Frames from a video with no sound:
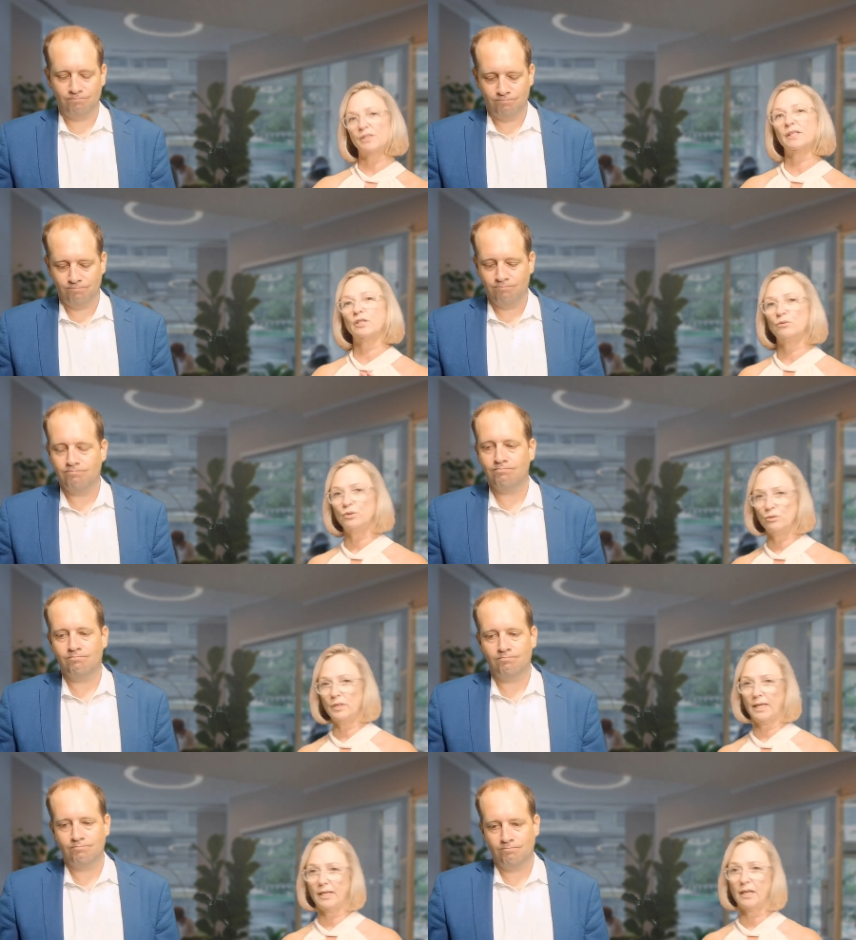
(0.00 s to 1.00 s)
Speaker 1: that you do
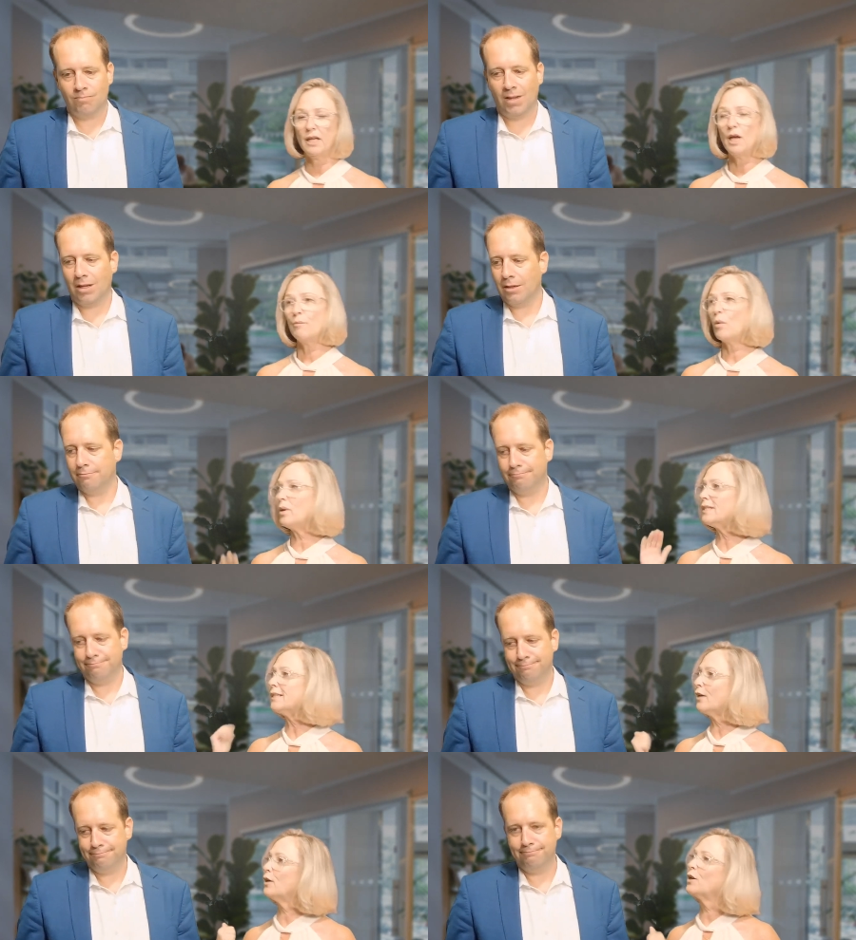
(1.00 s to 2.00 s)
need. But what does
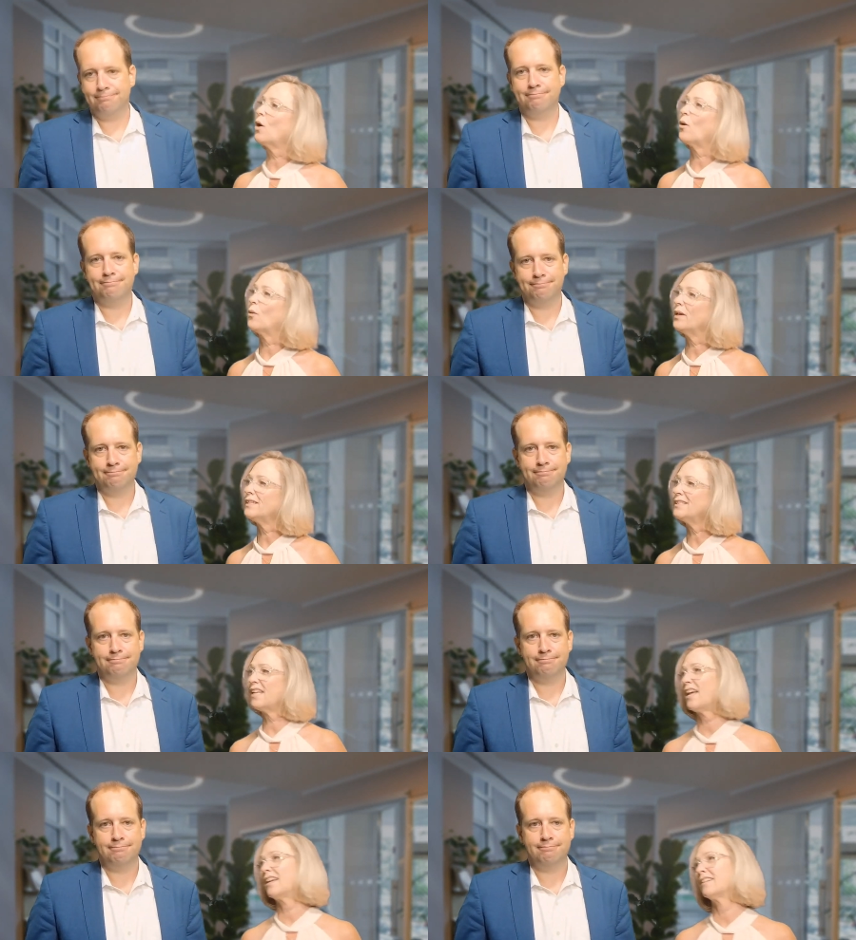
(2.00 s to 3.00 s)
Karen always
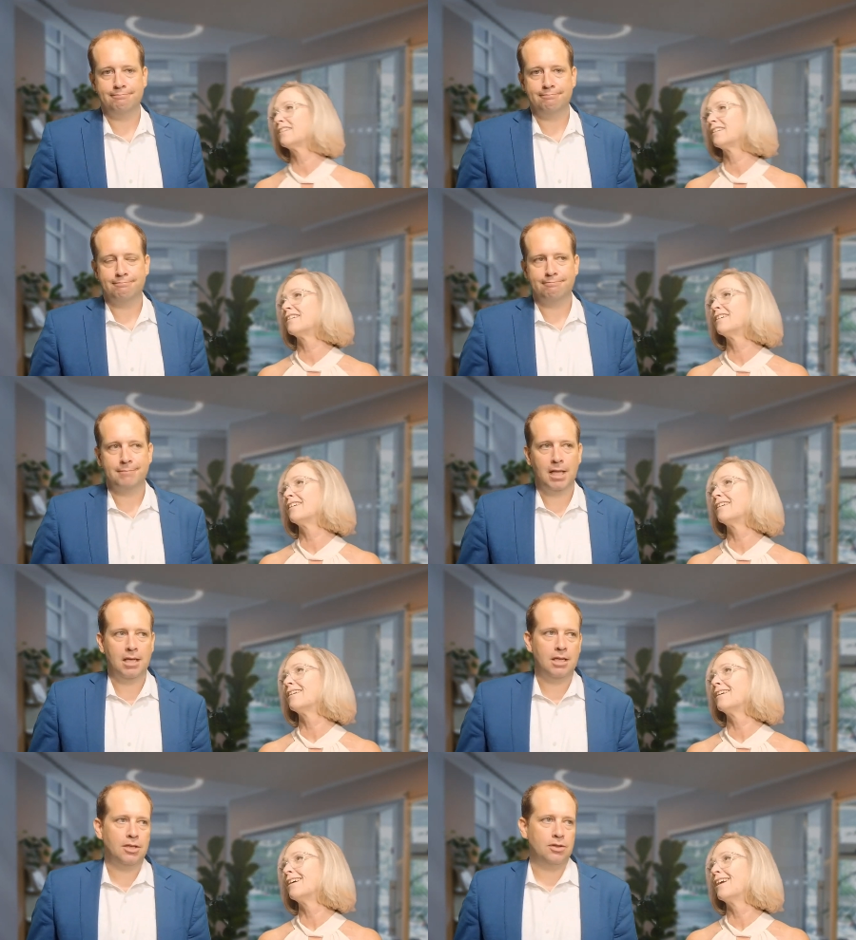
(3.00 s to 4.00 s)
say?
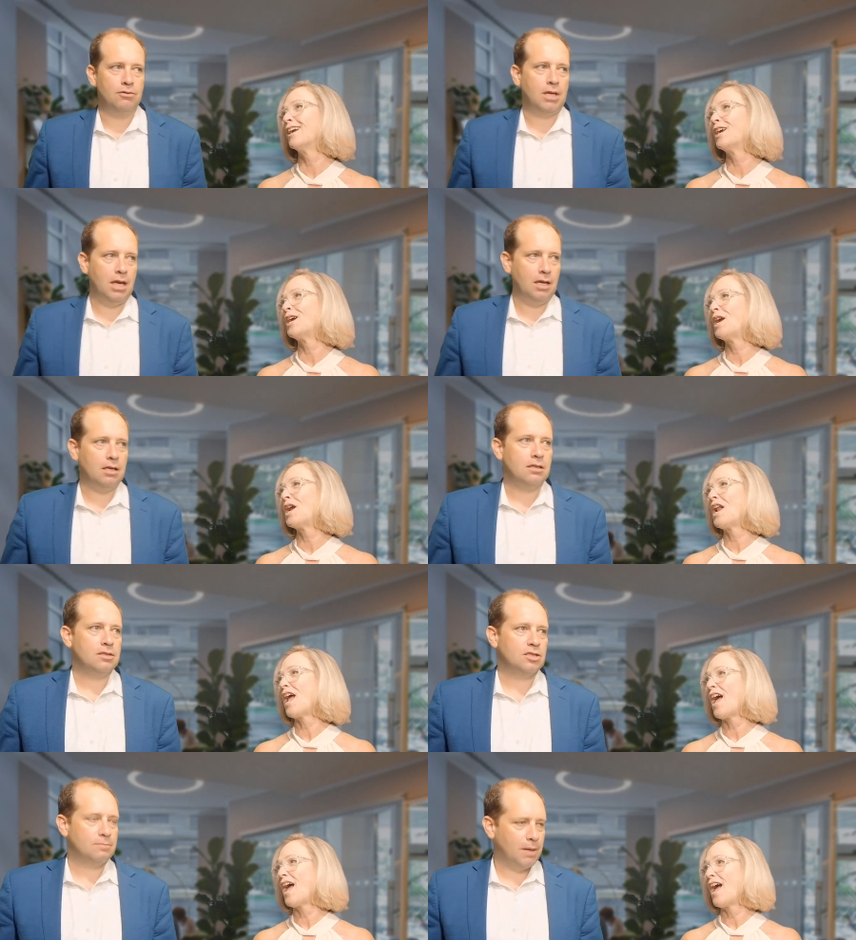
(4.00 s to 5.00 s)
Speaker 2: You can't
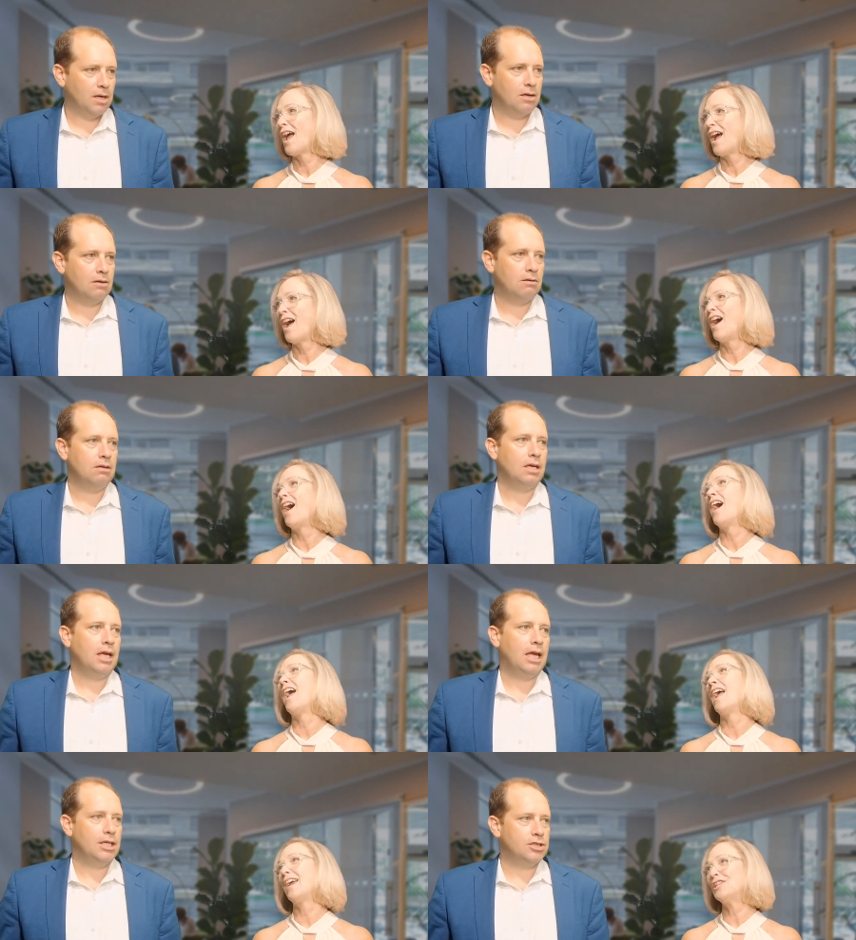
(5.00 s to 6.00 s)
spell
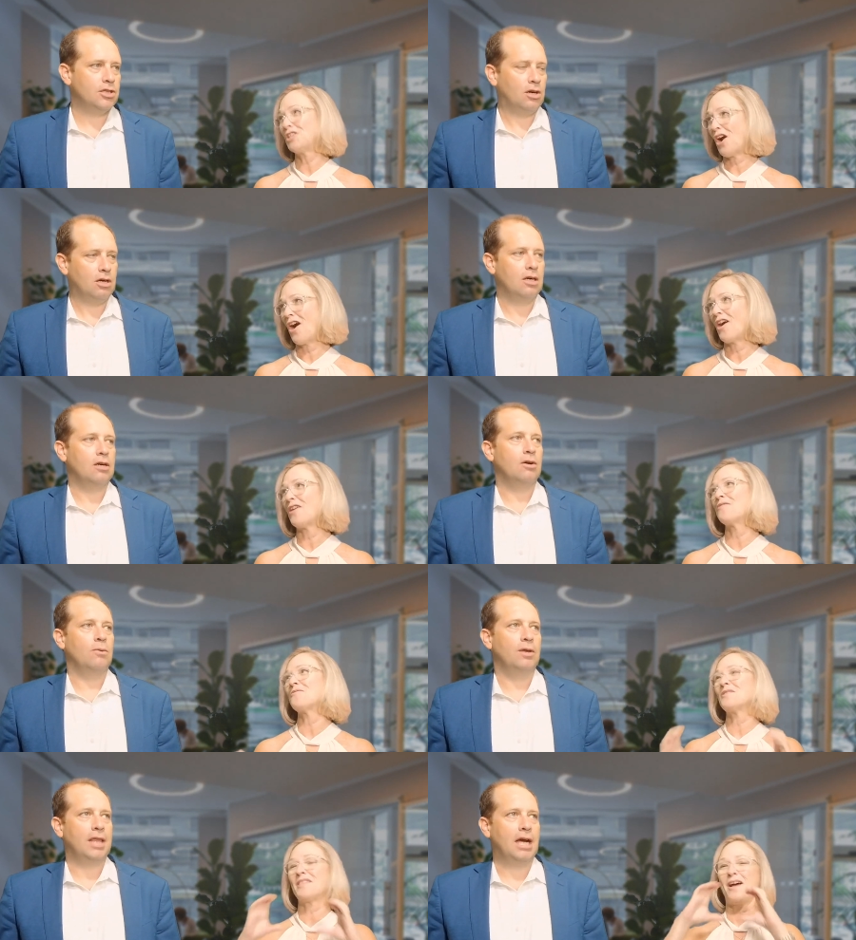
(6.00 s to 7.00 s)
Speaker 1: HR
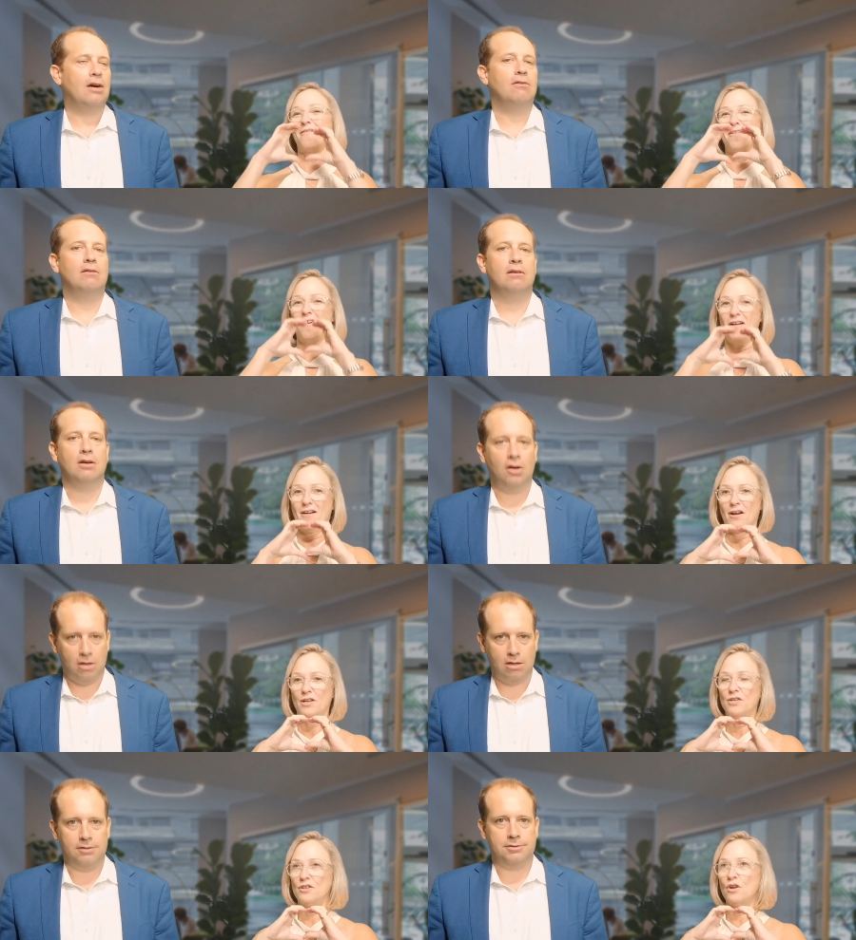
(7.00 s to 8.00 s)
without
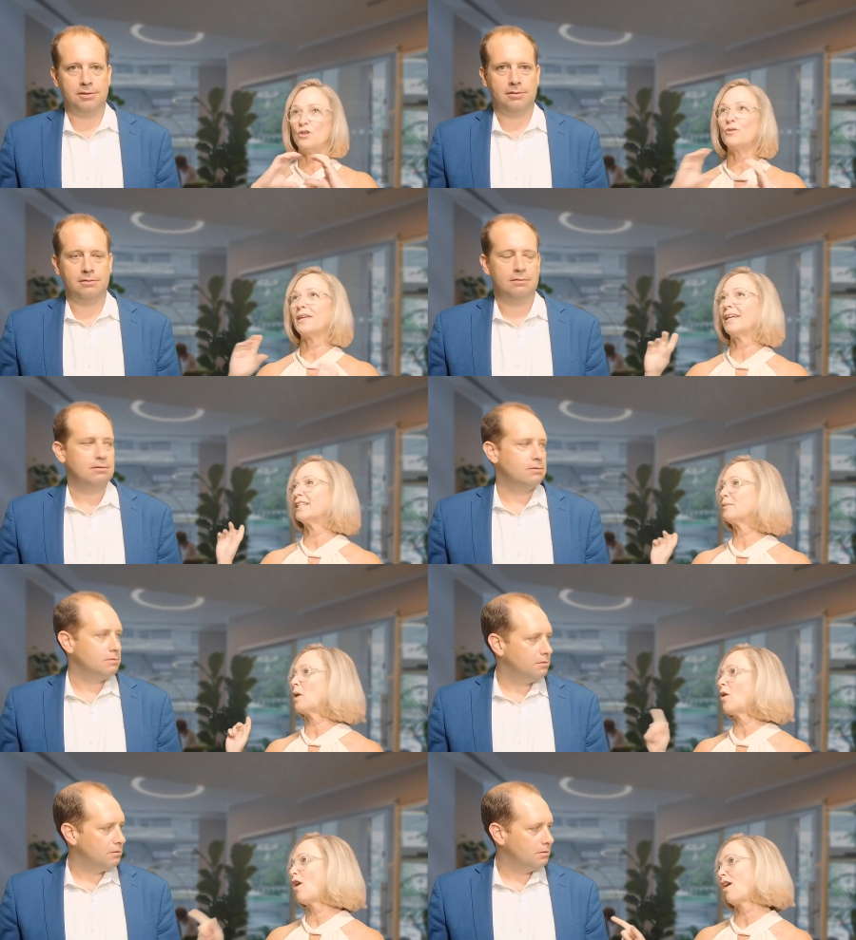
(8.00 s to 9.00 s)
heart. No, you can't
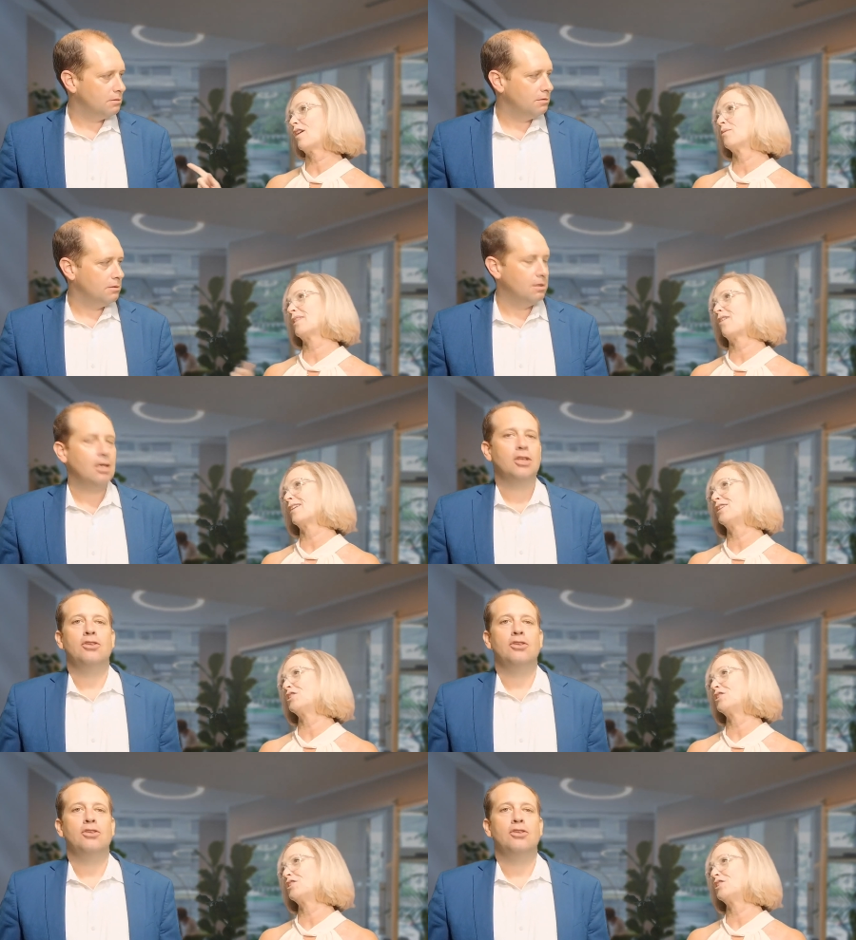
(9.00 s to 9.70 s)
spell heart without HR. You